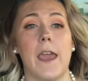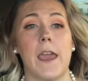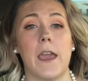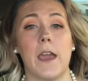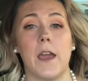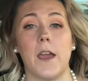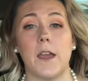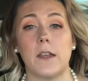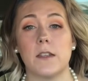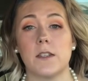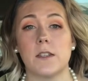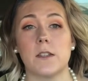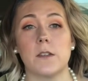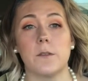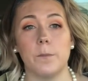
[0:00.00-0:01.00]
and
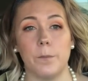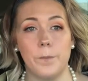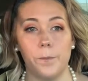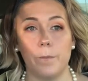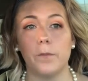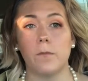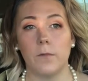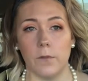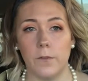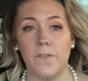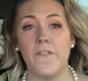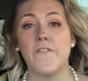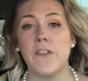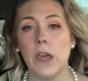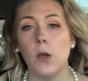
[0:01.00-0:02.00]

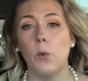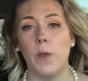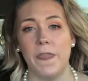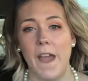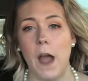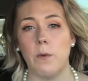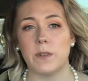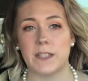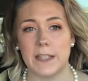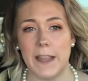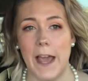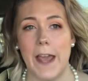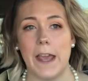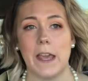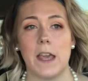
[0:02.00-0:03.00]
feel what that was
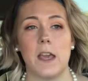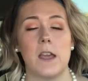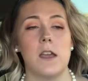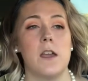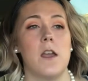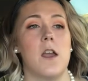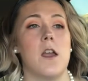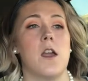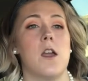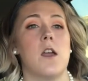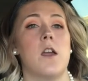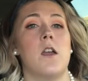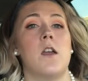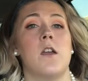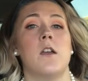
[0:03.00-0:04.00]
like.
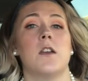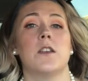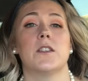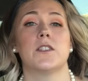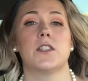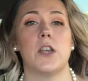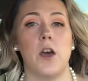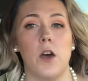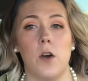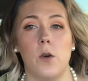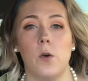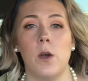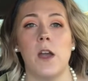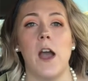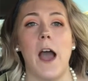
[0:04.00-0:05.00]

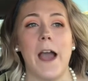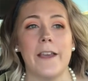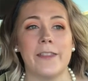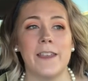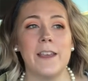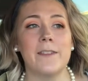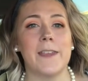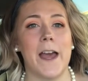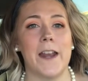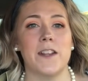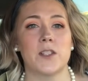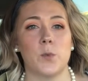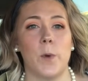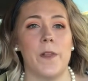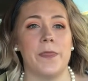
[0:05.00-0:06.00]
So I think that
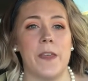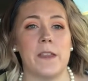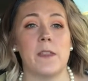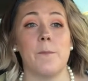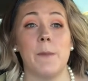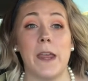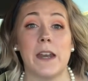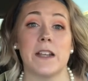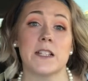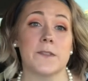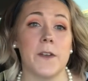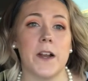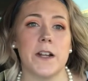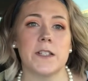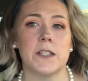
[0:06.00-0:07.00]
is one thing that made us
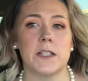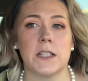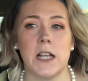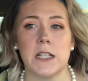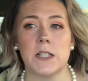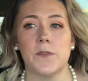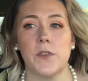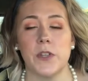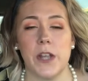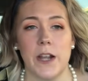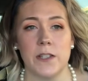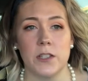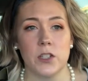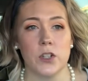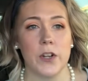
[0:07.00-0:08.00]
very successful
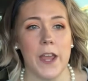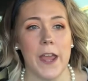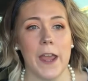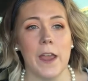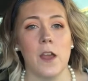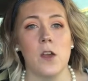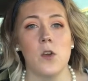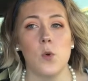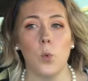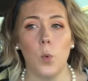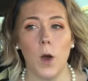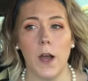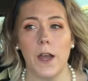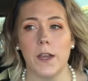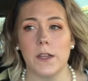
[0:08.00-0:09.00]
yesterday
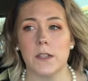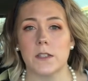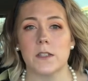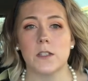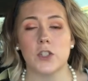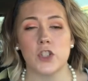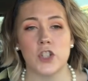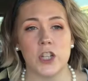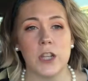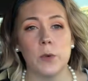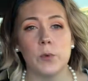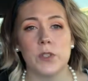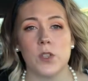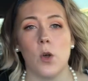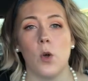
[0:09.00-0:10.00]
was she
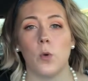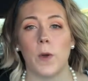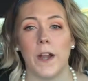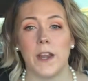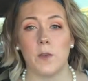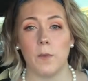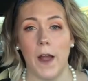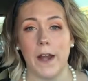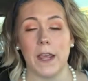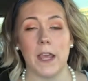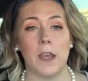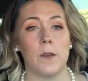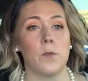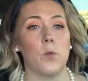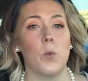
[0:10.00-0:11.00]
was already
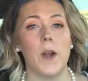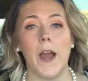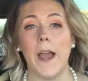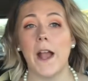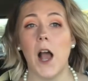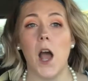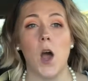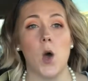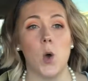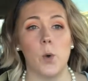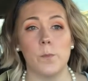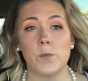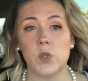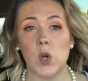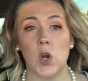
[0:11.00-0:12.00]
ready. When I got
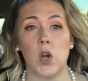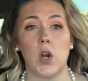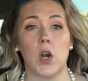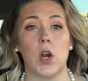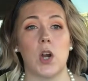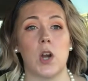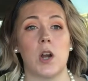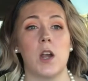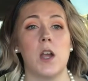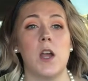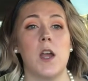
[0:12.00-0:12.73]
home to her,